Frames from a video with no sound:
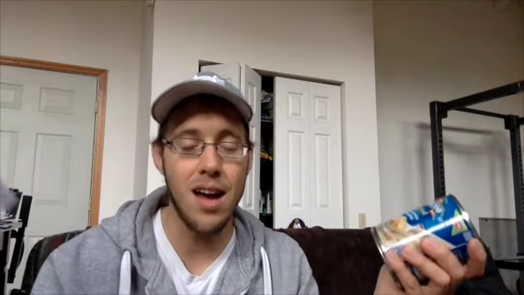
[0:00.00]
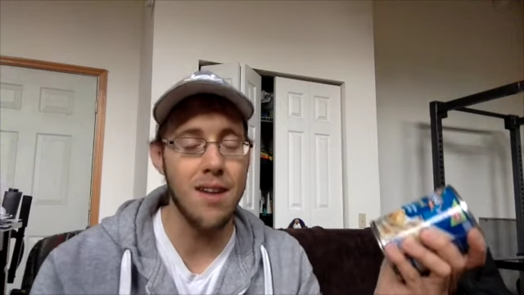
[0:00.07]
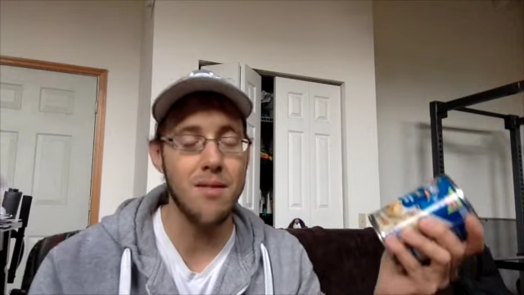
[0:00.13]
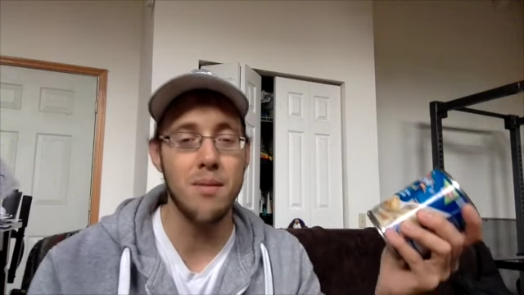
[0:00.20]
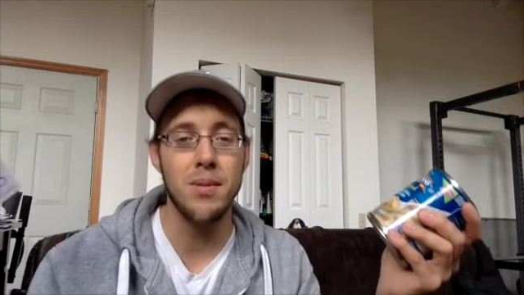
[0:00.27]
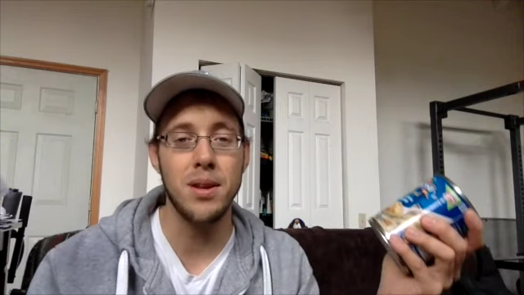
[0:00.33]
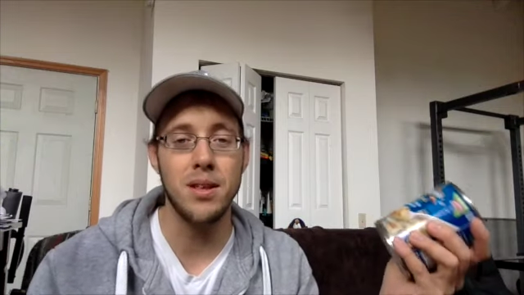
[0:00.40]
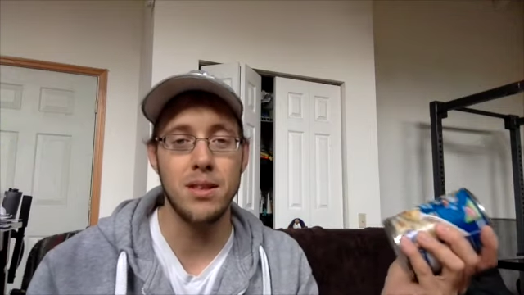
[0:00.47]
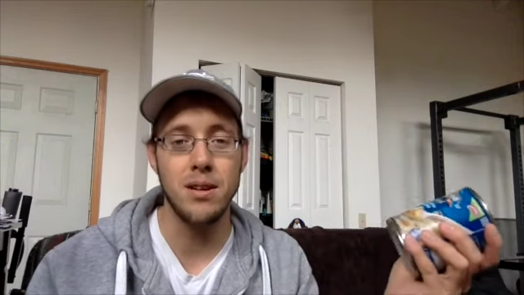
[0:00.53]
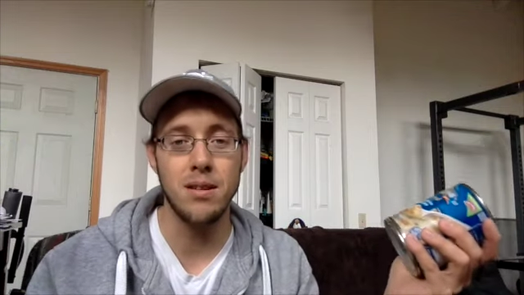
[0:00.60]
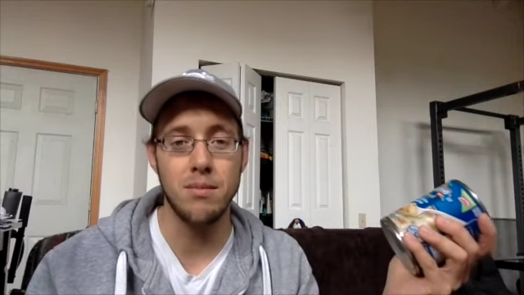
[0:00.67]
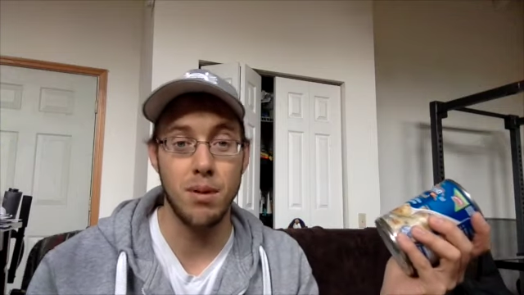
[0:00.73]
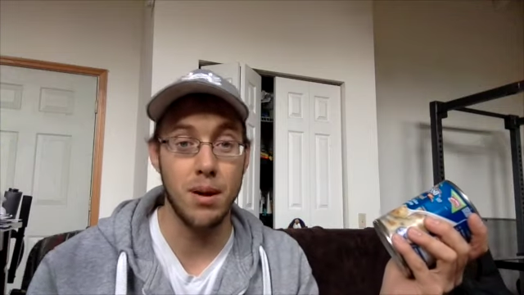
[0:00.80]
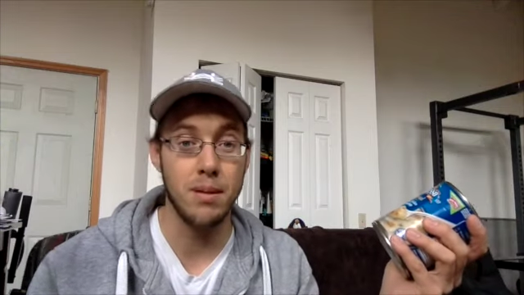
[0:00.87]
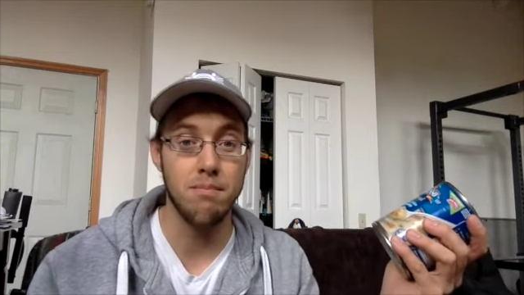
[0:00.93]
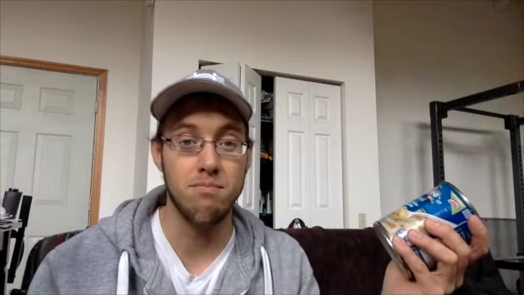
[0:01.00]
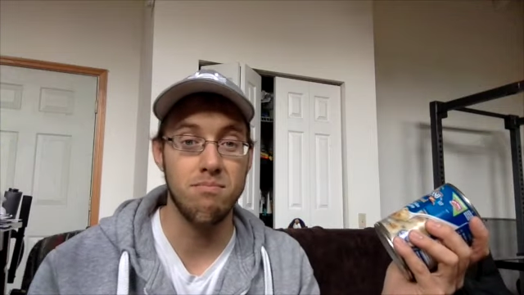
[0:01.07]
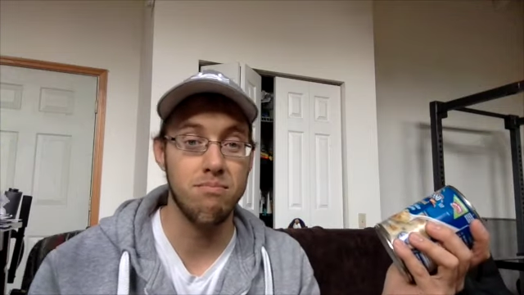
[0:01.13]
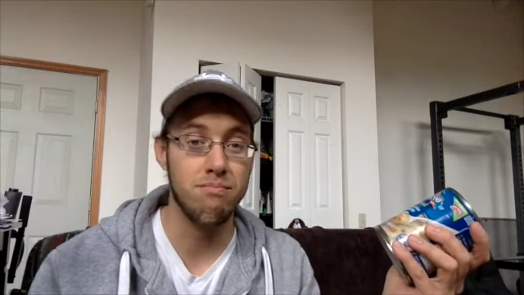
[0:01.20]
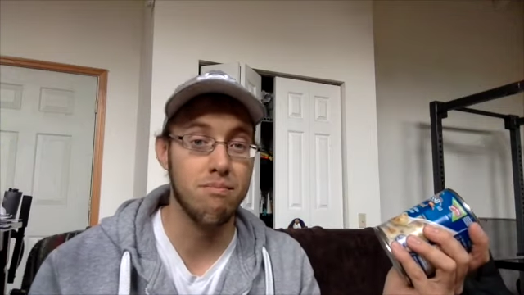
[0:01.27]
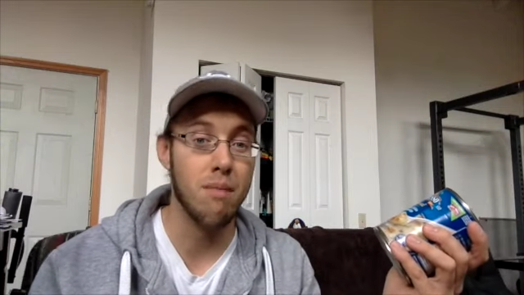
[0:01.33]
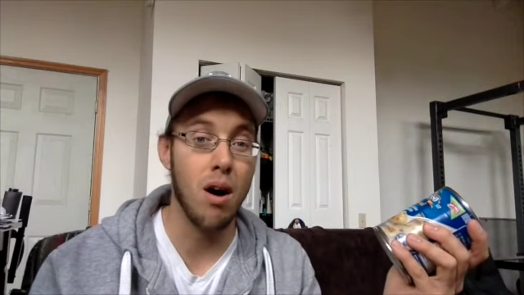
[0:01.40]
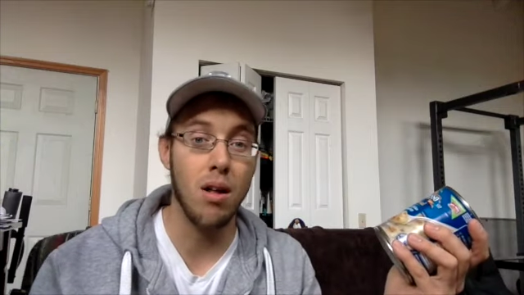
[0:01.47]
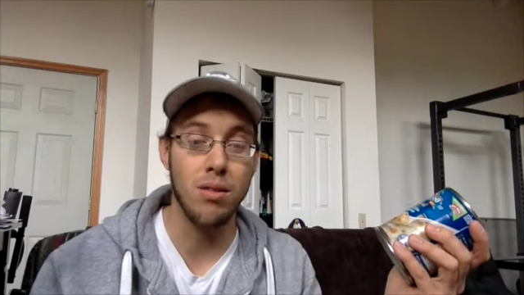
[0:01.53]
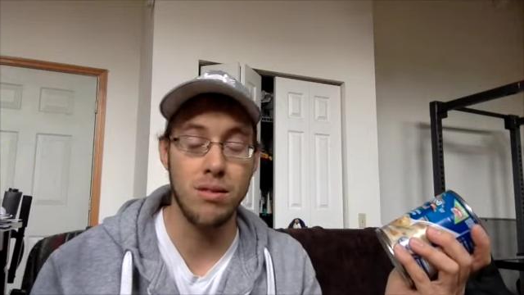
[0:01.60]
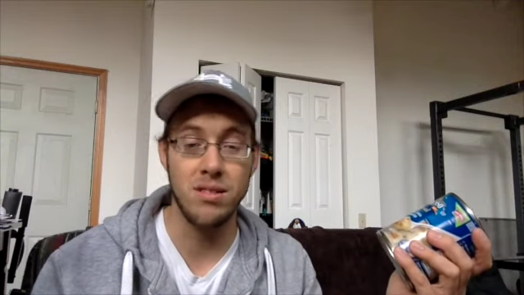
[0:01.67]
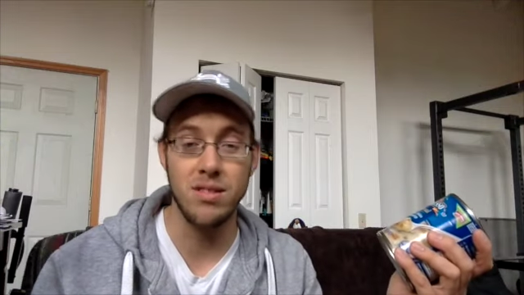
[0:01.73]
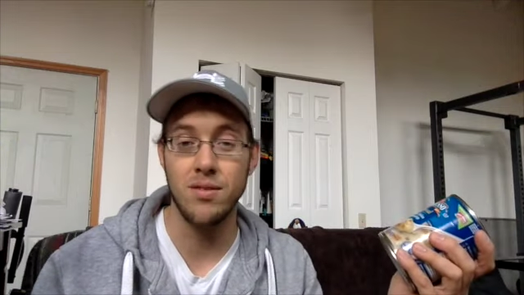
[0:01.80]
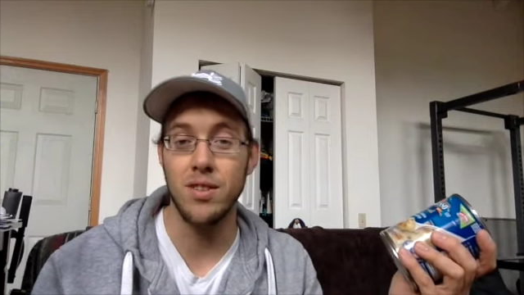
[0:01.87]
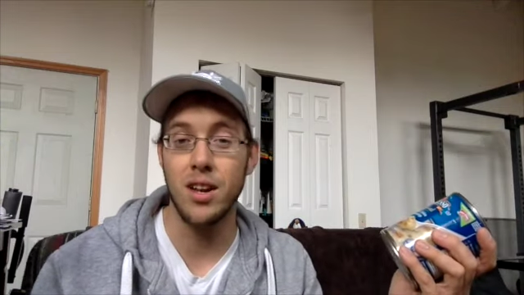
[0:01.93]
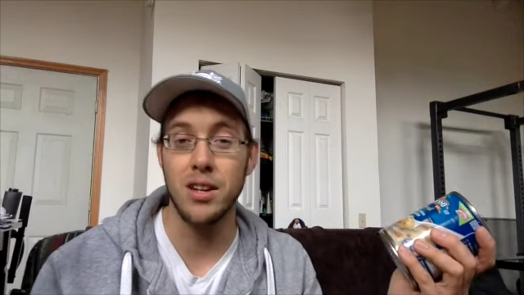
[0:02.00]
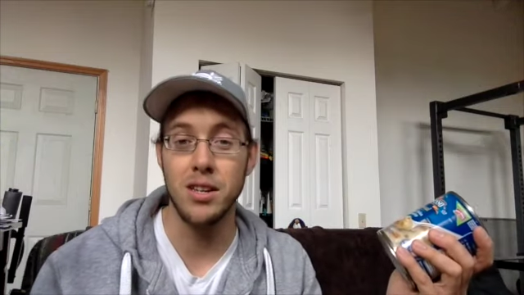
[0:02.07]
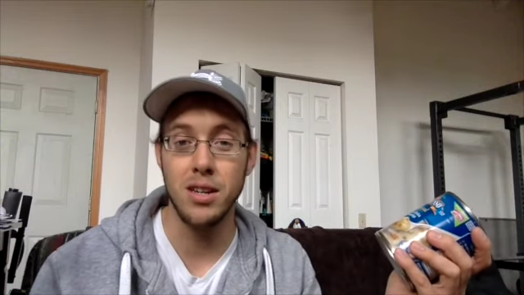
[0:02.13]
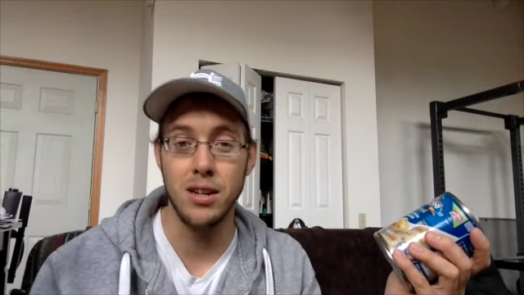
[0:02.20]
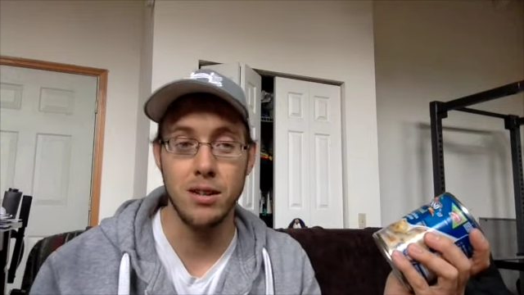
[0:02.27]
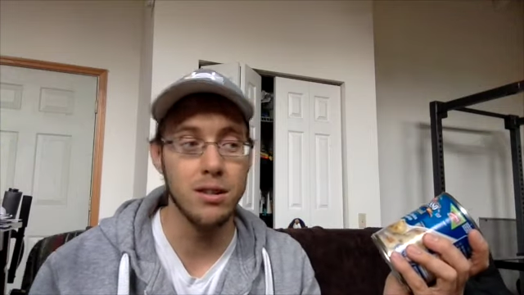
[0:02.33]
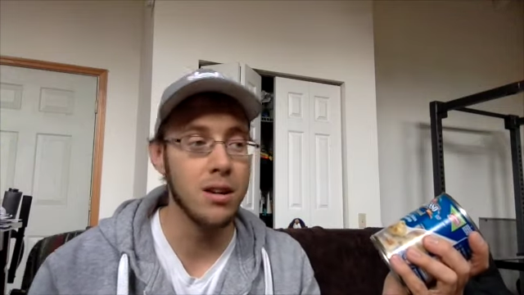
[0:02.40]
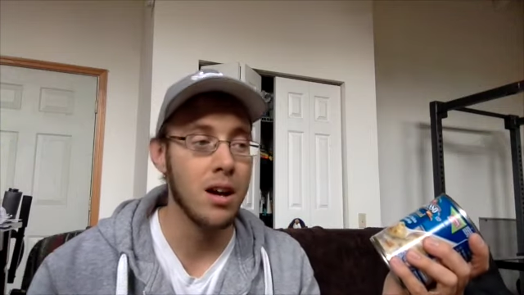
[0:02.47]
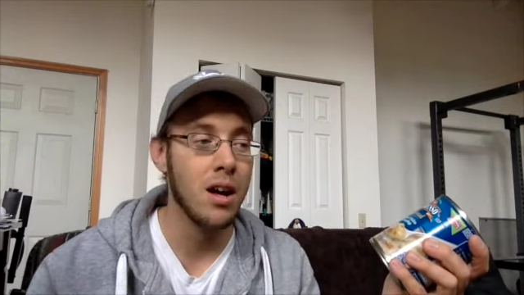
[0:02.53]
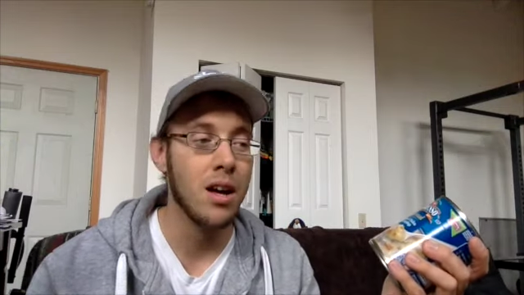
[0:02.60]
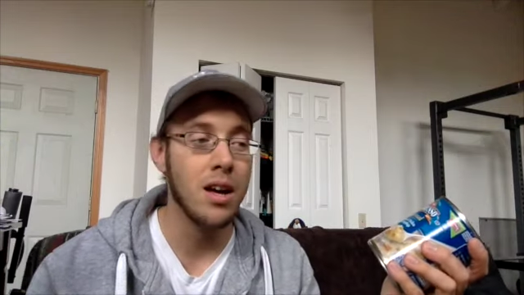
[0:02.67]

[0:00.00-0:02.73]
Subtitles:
I haven't been in there in probably months, if not a year.